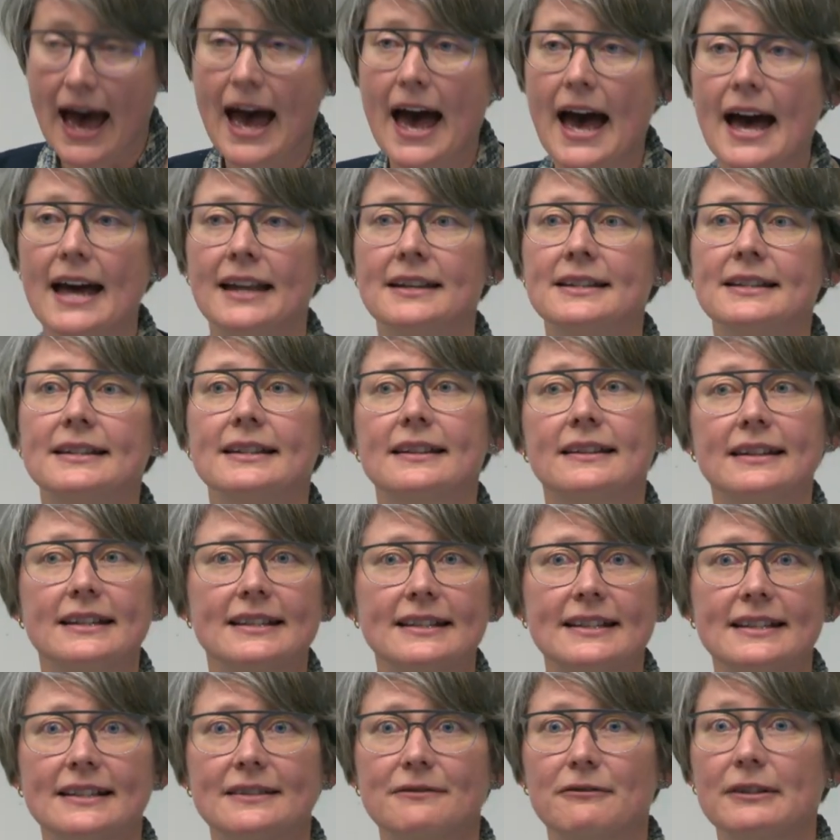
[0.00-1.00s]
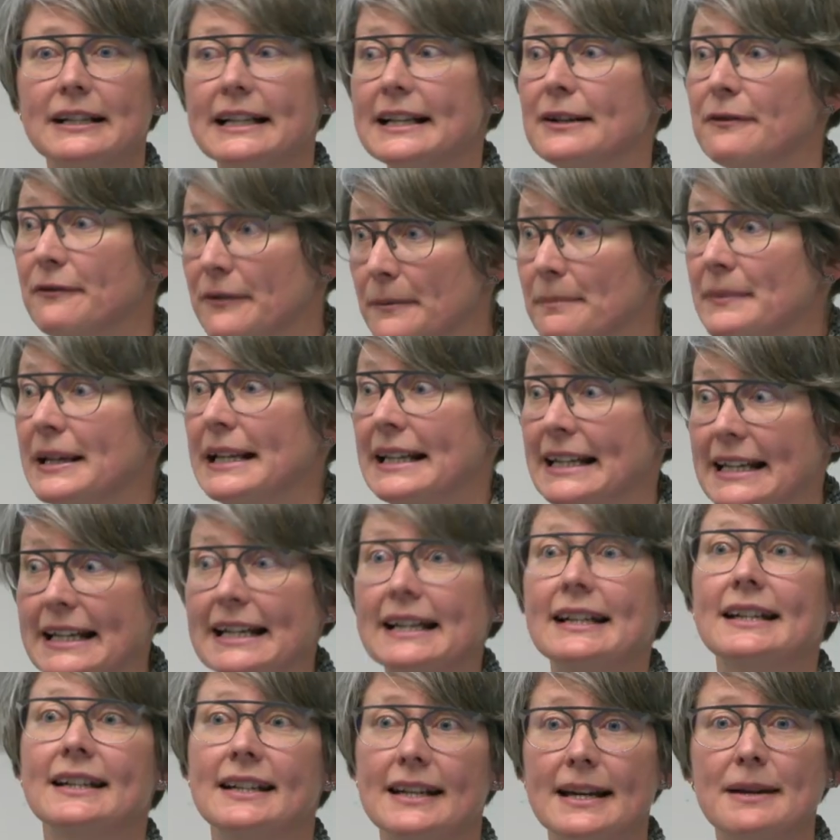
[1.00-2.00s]
And this is really
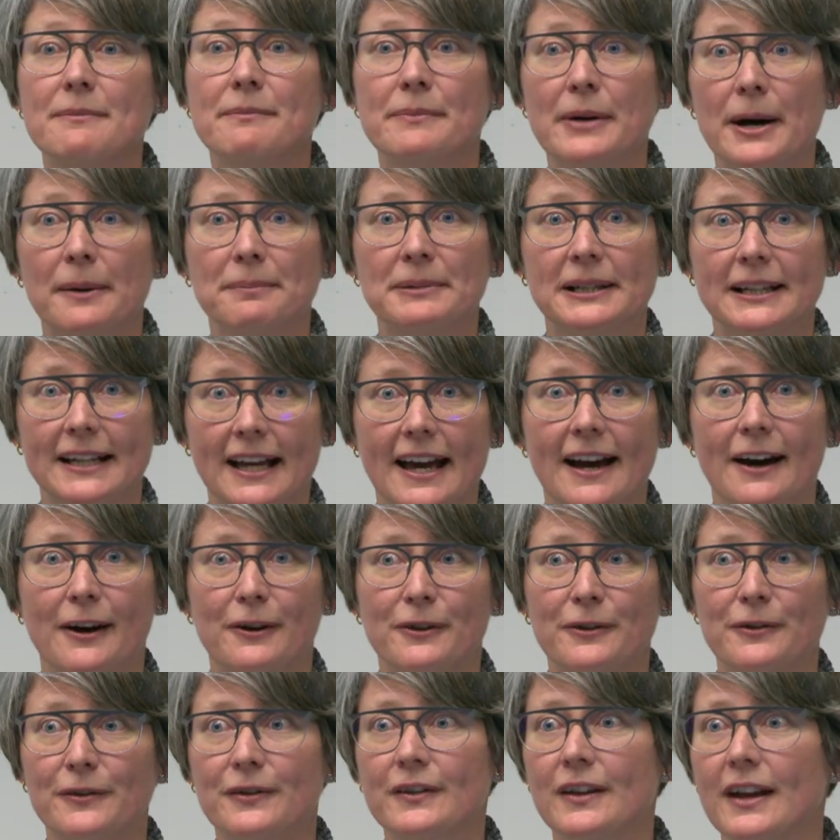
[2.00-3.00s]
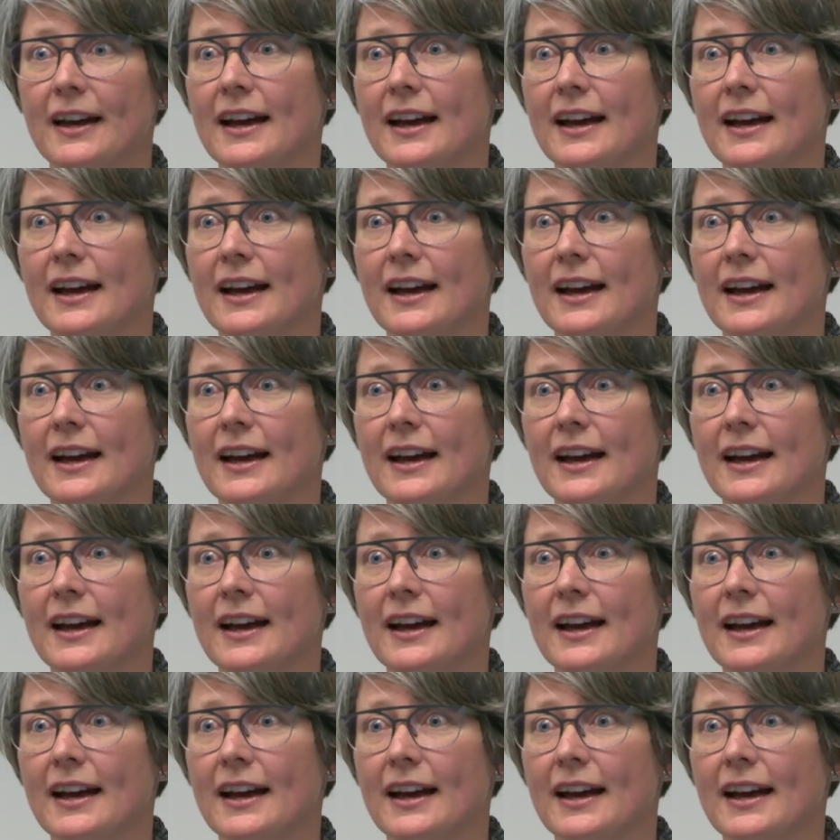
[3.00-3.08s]
familiar in public health,